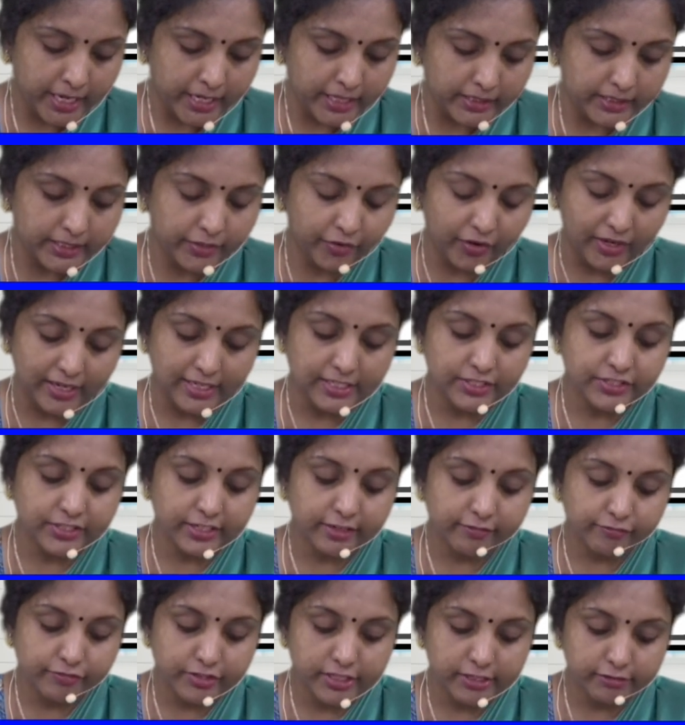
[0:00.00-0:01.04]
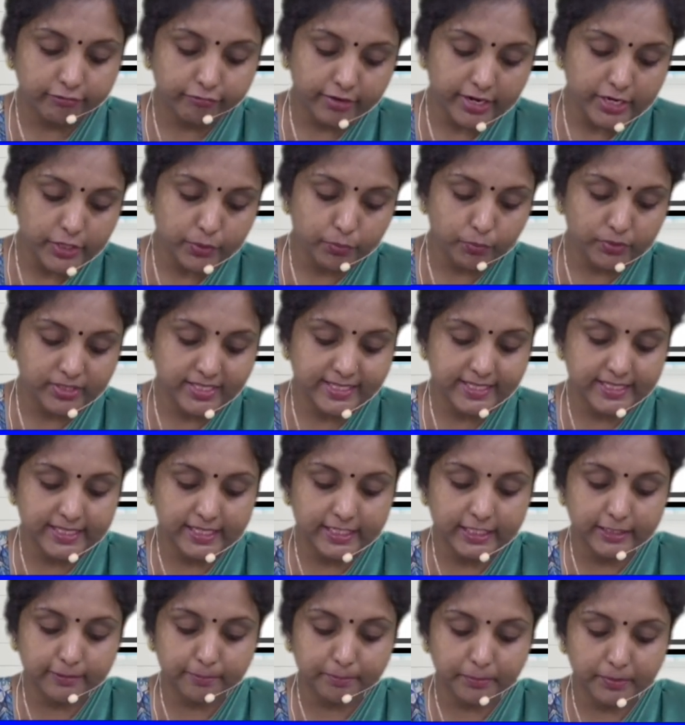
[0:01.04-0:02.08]
The Rail Safety Fund was
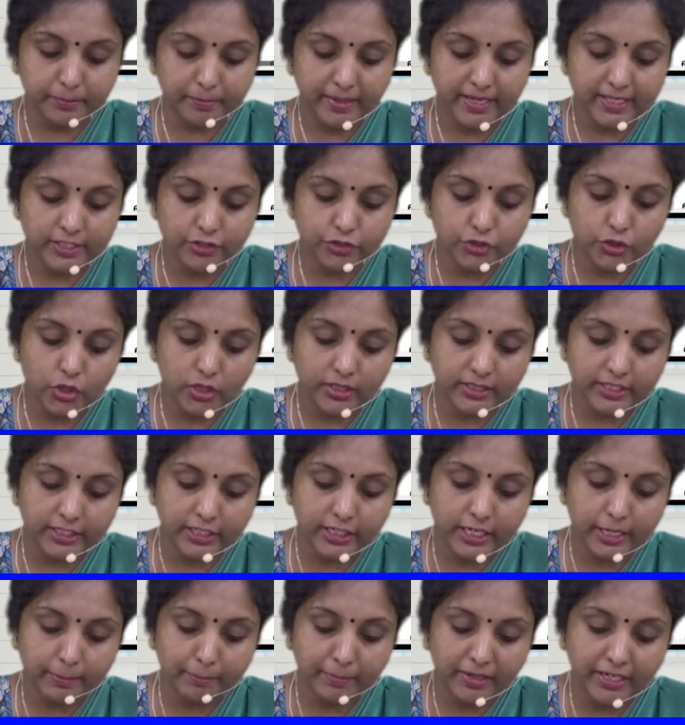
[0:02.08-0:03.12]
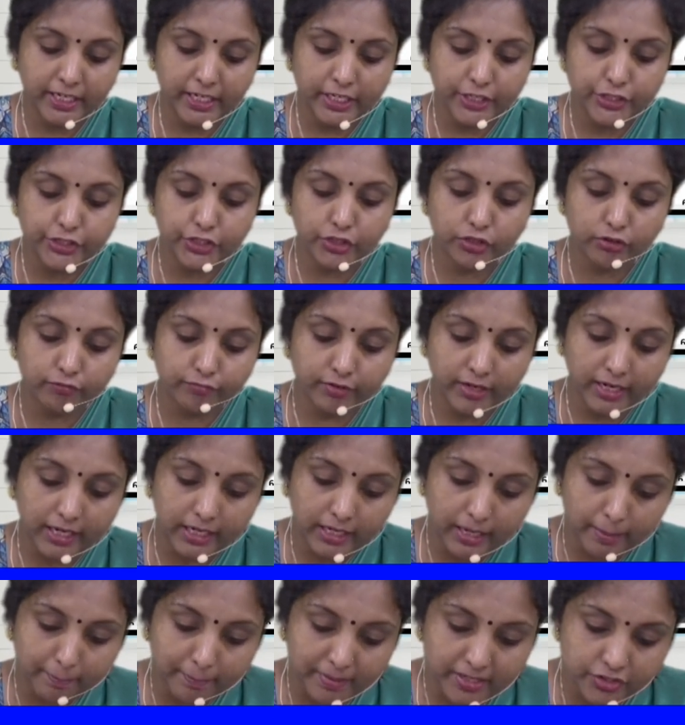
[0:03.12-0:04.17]
set up based on the recommendation of a
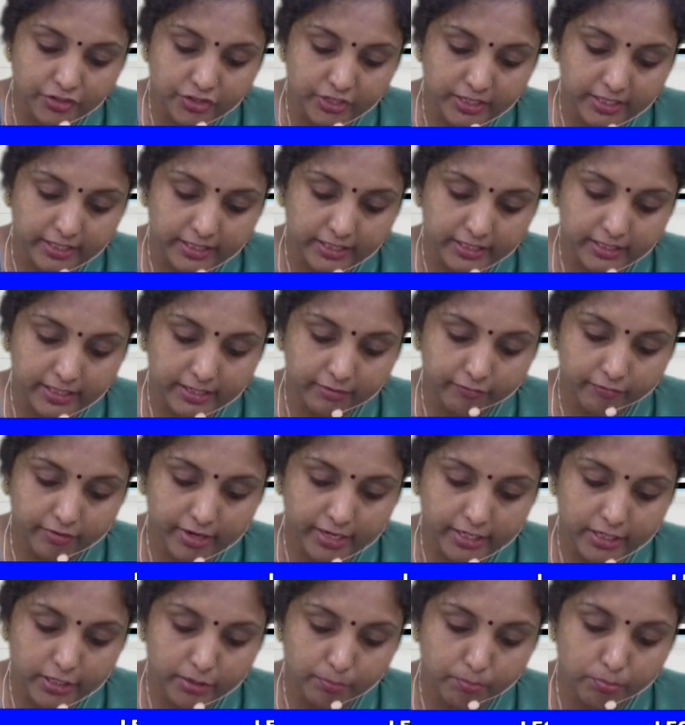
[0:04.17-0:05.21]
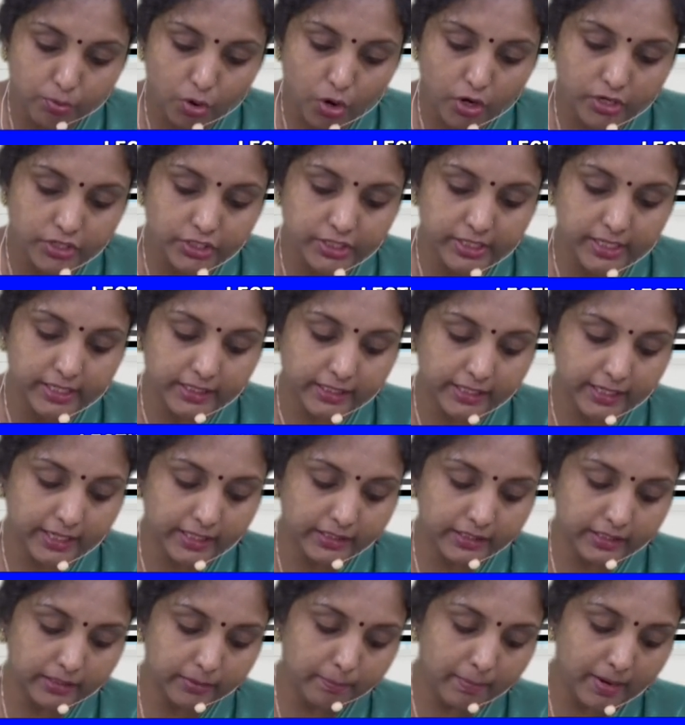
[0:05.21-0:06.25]
committee, very important,
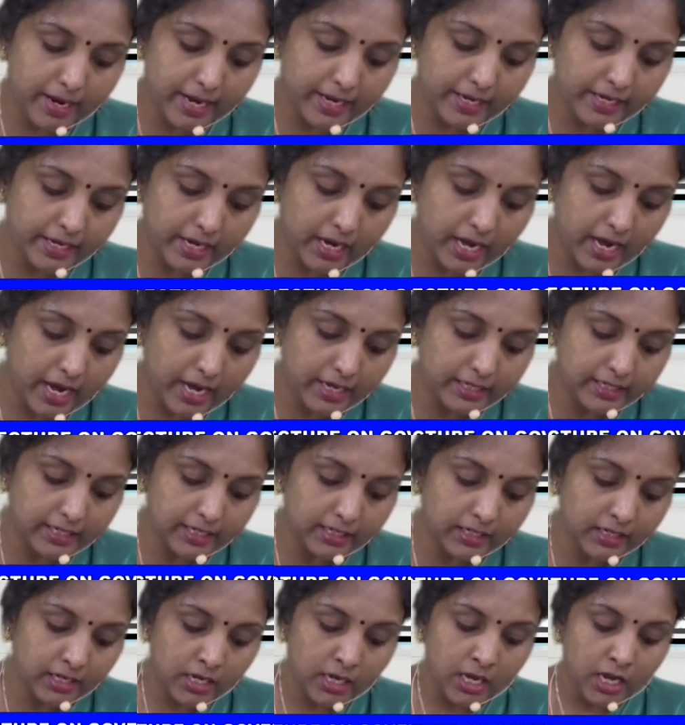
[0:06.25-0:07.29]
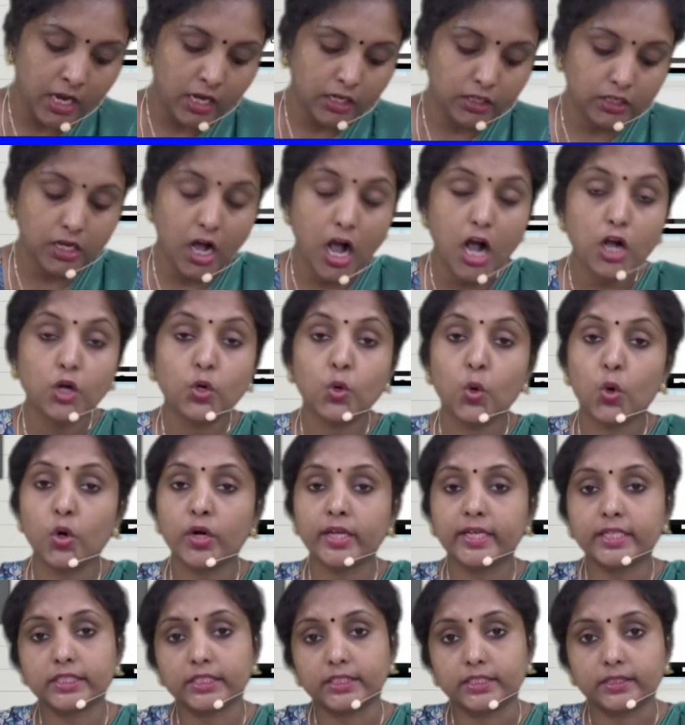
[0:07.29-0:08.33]
headed by Anil
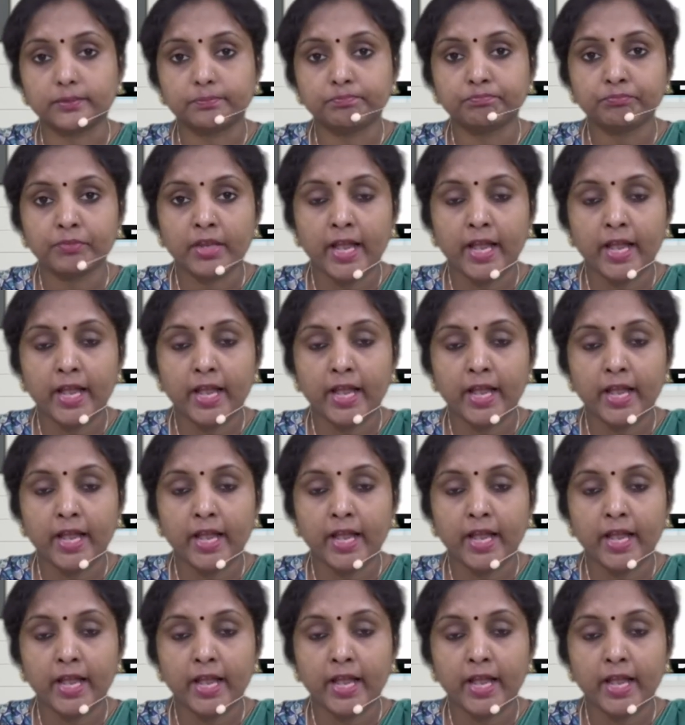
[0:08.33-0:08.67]
Kakodkar.